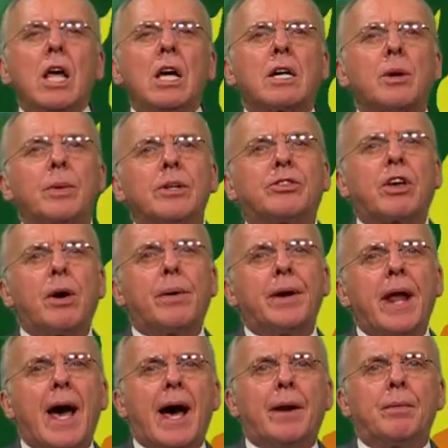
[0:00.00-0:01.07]
Look at what's going
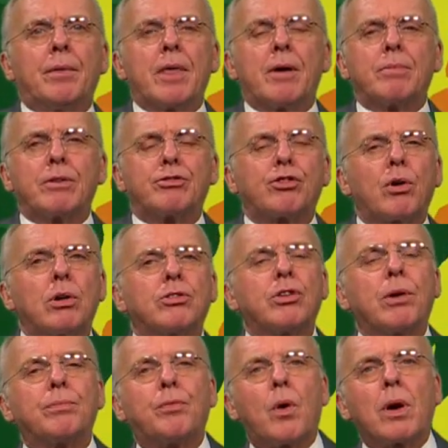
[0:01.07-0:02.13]
on with our
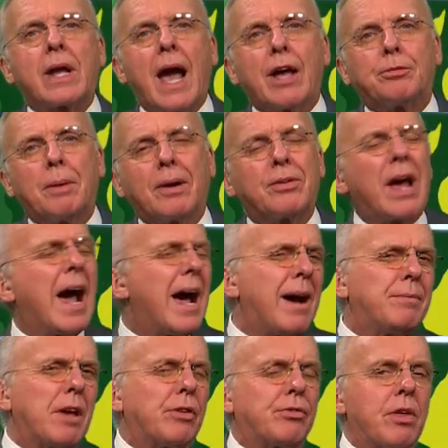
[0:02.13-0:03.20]
short-term forecast models.
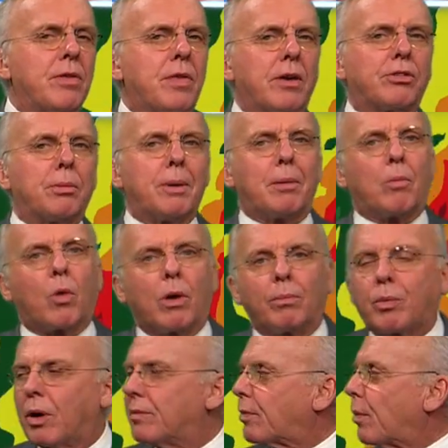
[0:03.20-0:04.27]
Obviously, things have been more
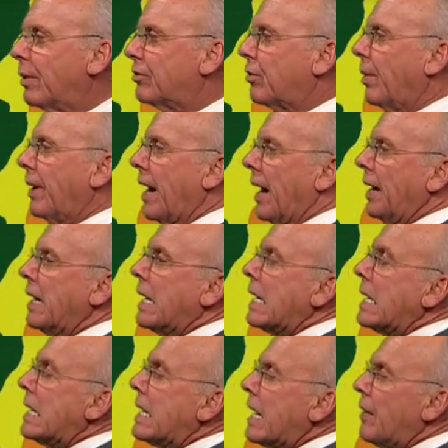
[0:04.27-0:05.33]
important for what's going on
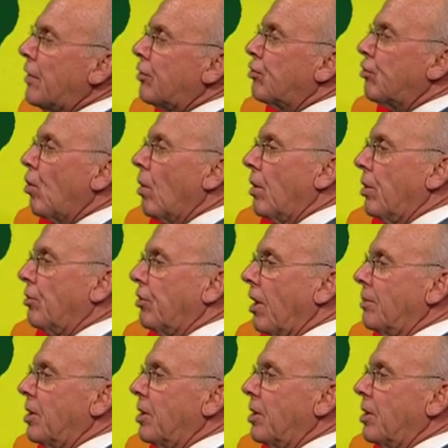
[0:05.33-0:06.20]
in the shorter term.